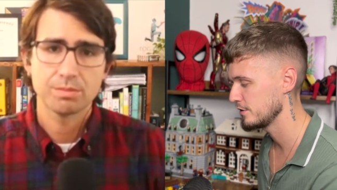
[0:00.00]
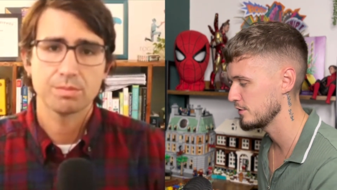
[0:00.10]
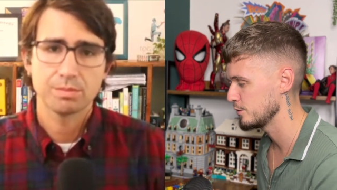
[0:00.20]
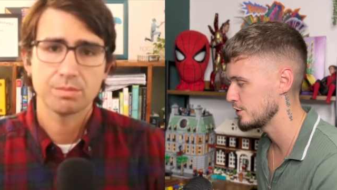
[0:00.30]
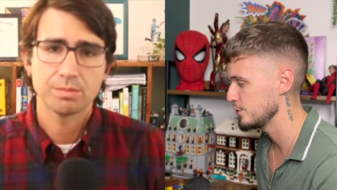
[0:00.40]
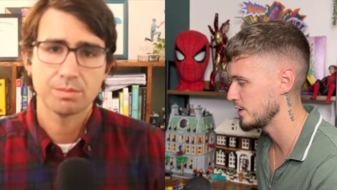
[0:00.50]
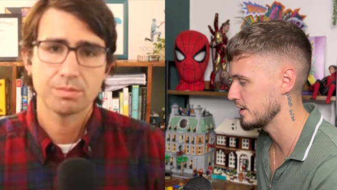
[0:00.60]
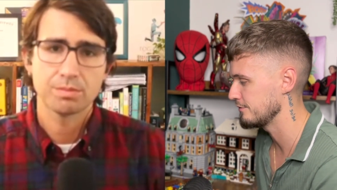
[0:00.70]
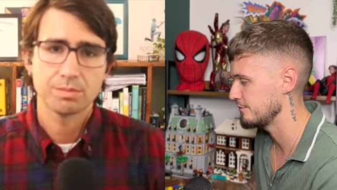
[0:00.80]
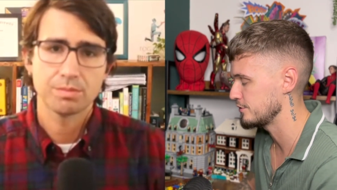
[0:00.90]
Speaker 1: for, would you
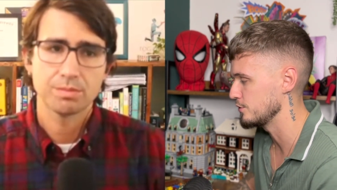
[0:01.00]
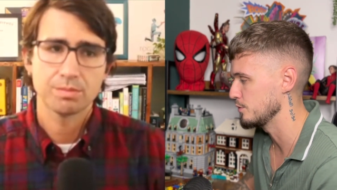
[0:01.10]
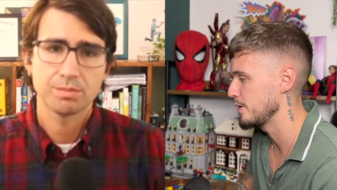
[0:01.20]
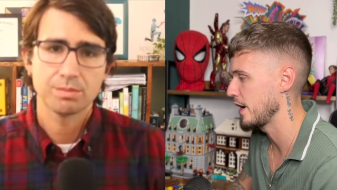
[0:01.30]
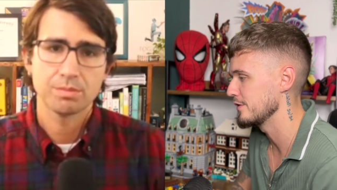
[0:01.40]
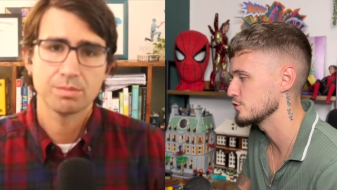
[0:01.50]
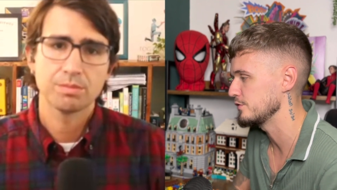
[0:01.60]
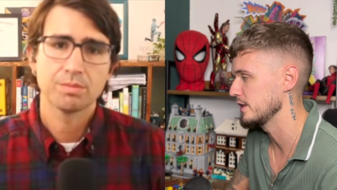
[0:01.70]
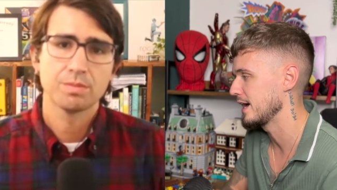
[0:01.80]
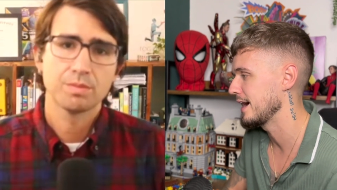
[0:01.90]
give to parents who
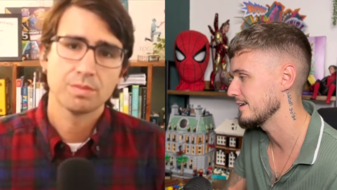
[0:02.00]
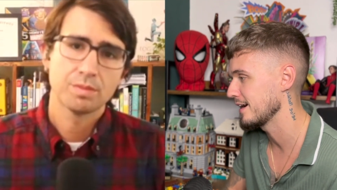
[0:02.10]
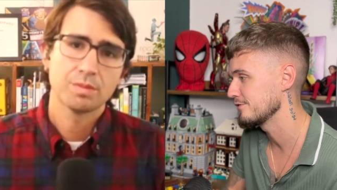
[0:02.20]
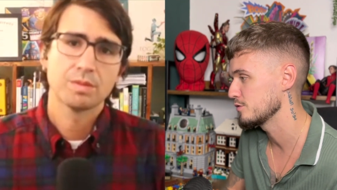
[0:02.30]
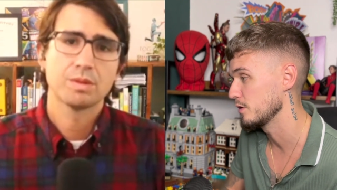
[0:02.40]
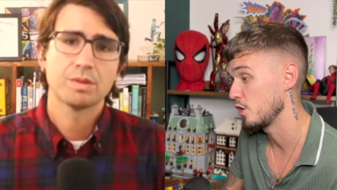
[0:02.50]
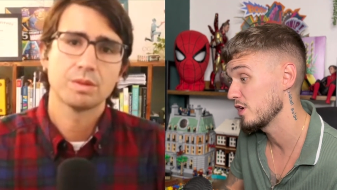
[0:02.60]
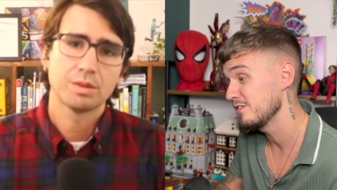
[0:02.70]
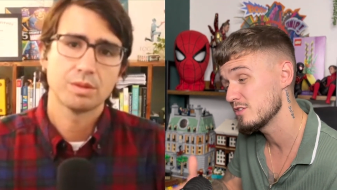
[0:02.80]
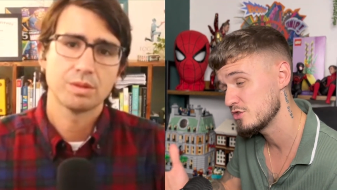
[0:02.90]
feel uncomfortable or
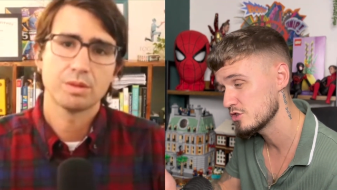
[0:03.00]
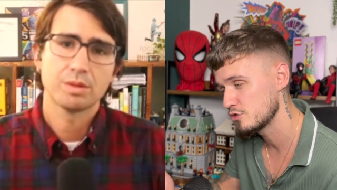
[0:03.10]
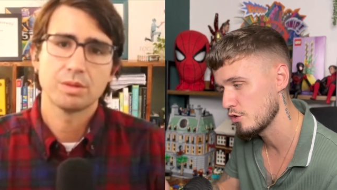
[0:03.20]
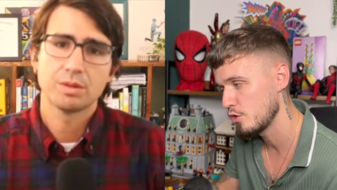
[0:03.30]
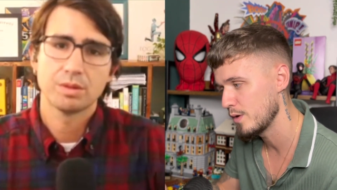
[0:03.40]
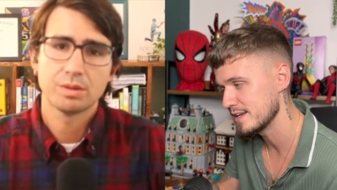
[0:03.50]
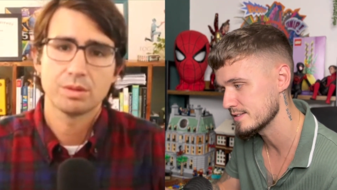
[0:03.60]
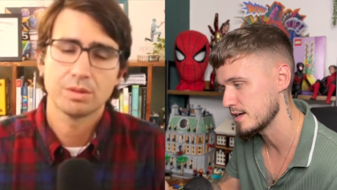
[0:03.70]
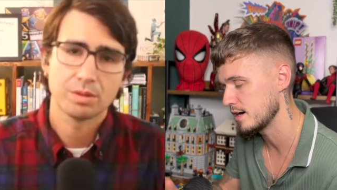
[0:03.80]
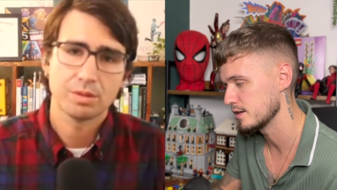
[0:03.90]
even just don't know where to
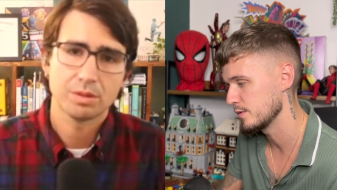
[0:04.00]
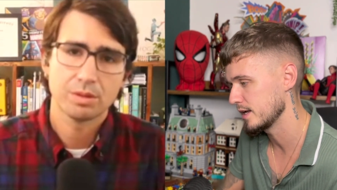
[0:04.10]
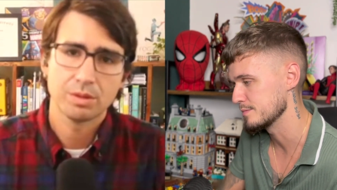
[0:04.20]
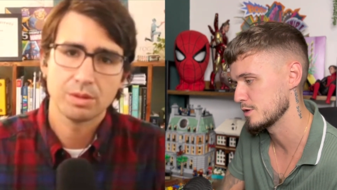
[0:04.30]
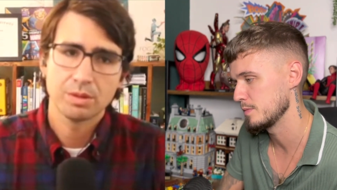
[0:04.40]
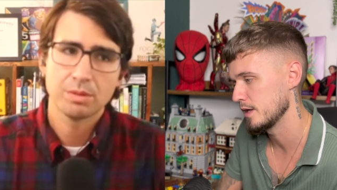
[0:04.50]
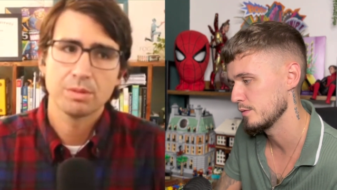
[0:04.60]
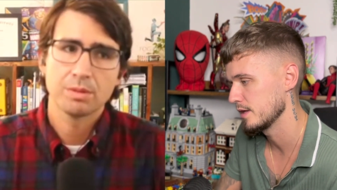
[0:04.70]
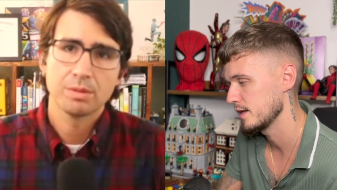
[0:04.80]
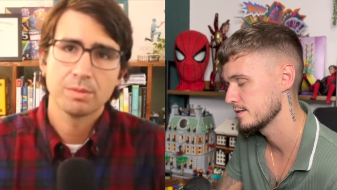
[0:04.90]
start when it comes to playing with
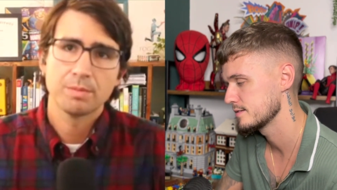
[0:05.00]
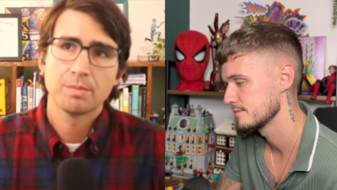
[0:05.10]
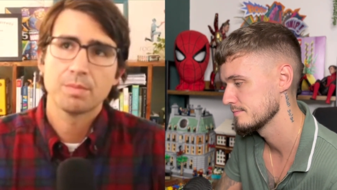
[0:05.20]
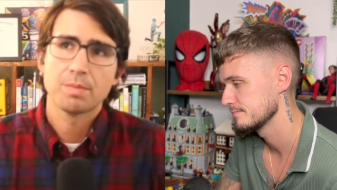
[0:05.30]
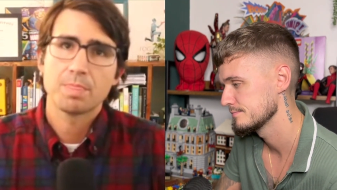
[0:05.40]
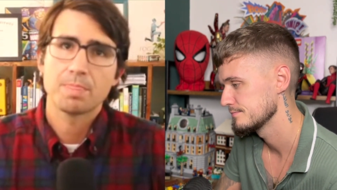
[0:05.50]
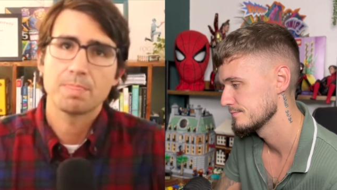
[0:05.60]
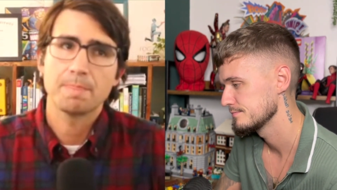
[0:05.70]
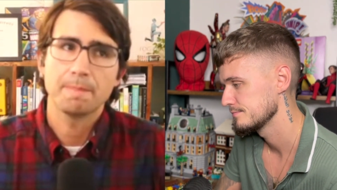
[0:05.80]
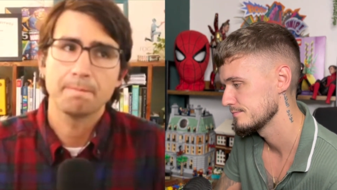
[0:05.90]
the kids?
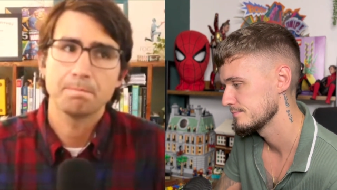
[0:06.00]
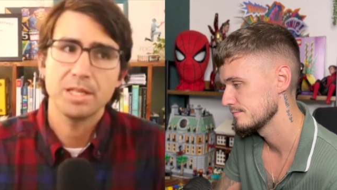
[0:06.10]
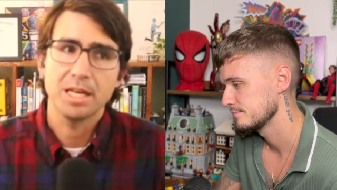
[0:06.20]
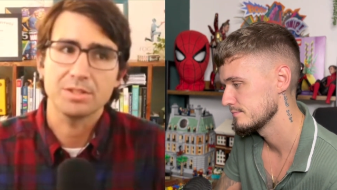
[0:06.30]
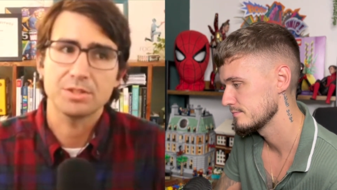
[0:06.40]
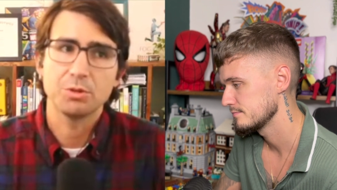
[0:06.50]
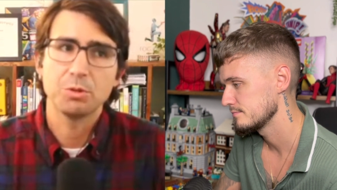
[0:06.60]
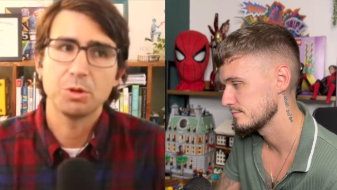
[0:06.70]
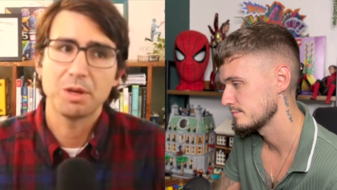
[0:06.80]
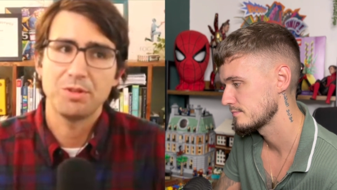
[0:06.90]
Speaker 2: Mm-hmm. Yeah. So in one of
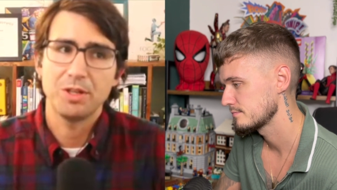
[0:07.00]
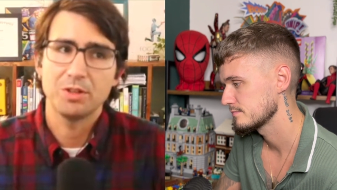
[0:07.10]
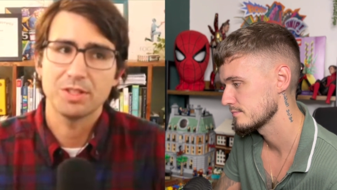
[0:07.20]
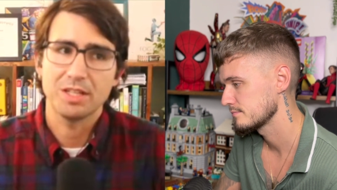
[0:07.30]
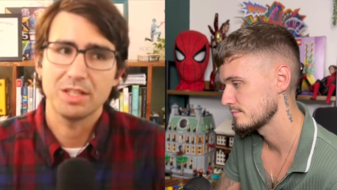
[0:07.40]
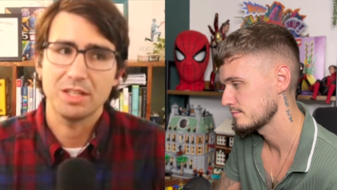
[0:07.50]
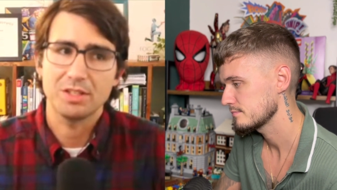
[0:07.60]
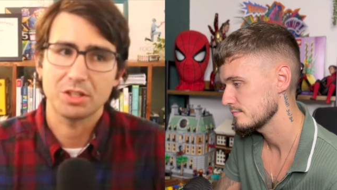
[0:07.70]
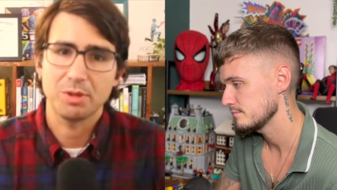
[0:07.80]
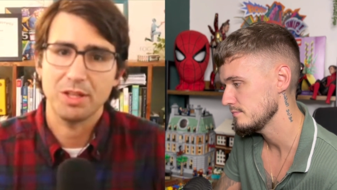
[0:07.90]
my videos, I, I talked
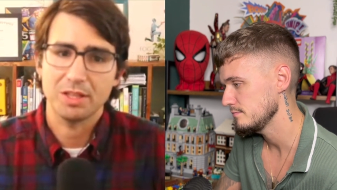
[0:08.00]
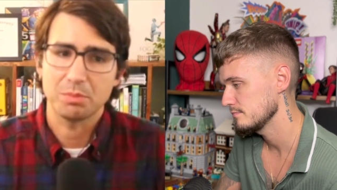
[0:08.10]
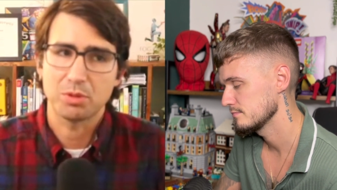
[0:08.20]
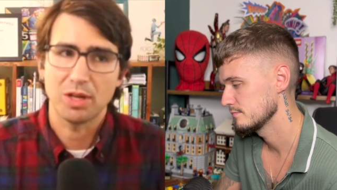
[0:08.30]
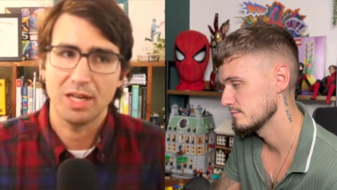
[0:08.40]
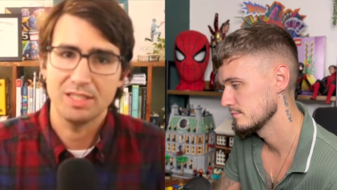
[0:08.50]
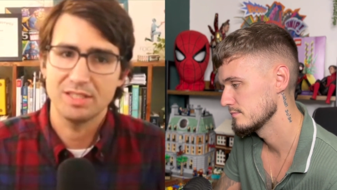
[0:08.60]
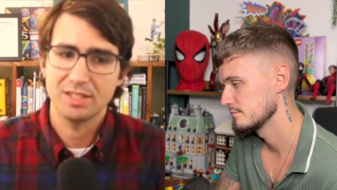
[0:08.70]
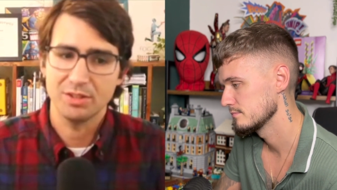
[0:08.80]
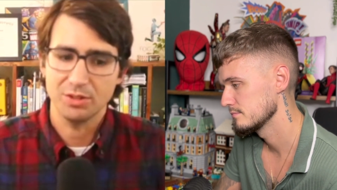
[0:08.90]
about like the pride
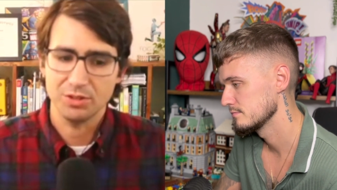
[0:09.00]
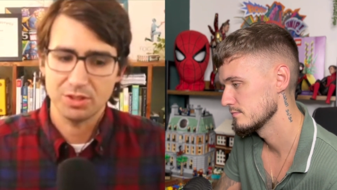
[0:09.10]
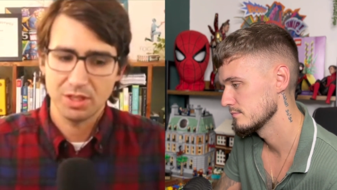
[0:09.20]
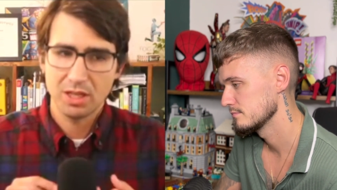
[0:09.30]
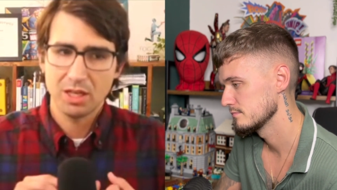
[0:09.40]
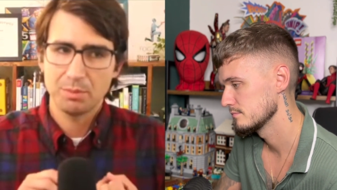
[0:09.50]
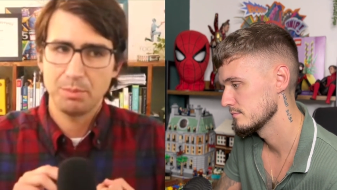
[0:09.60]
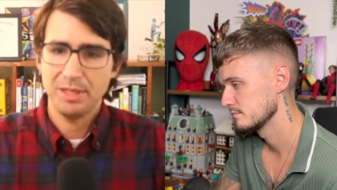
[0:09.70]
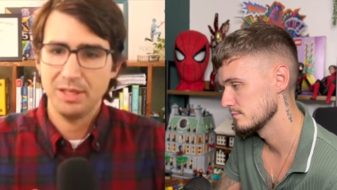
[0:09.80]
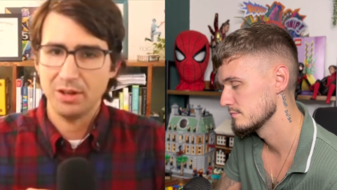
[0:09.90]
skills, P
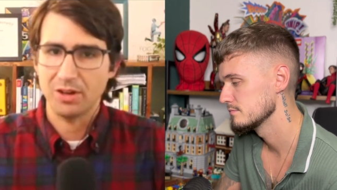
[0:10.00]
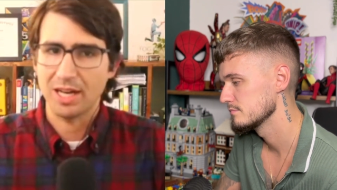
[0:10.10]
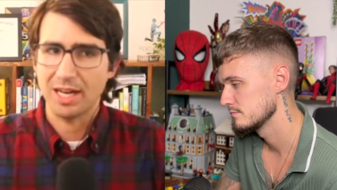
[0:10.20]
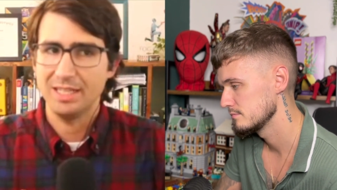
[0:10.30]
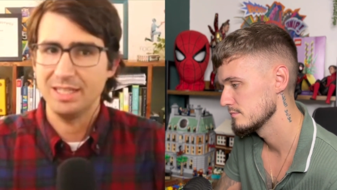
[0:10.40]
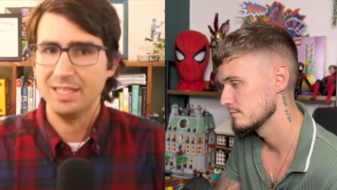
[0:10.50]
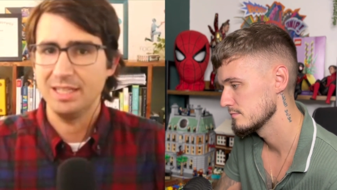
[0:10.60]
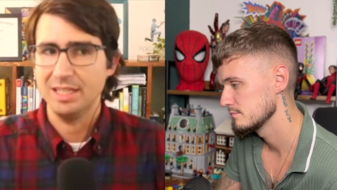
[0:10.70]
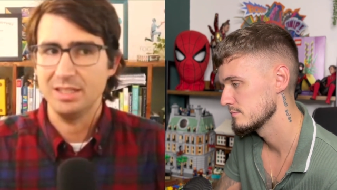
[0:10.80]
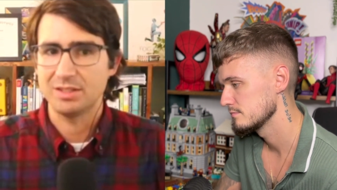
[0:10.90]
R I D
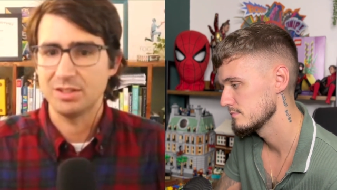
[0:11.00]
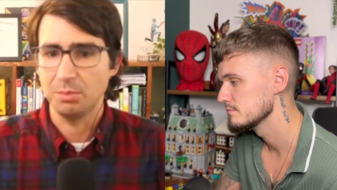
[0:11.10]
E. So